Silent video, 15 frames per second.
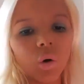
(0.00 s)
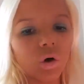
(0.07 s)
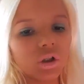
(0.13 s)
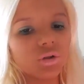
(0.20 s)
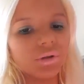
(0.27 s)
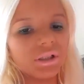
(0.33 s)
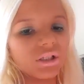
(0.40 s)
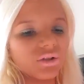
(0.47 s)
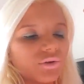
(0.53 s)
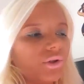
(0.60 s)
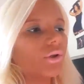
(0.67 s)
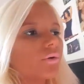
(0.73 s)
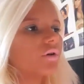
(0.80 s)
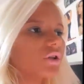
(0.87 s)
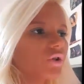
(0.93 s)
or
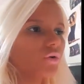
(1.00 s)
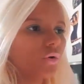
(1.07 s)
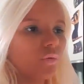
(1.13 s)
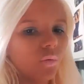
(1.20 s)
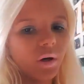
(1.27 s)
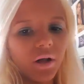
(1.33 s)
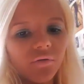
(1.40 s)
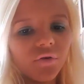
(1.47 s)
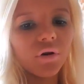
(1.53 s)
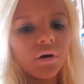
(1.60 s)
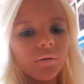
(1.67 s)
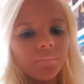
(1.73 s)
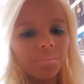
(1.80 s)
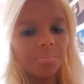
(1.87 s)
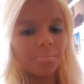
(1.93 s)
22 euros or
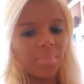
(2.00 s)
whatever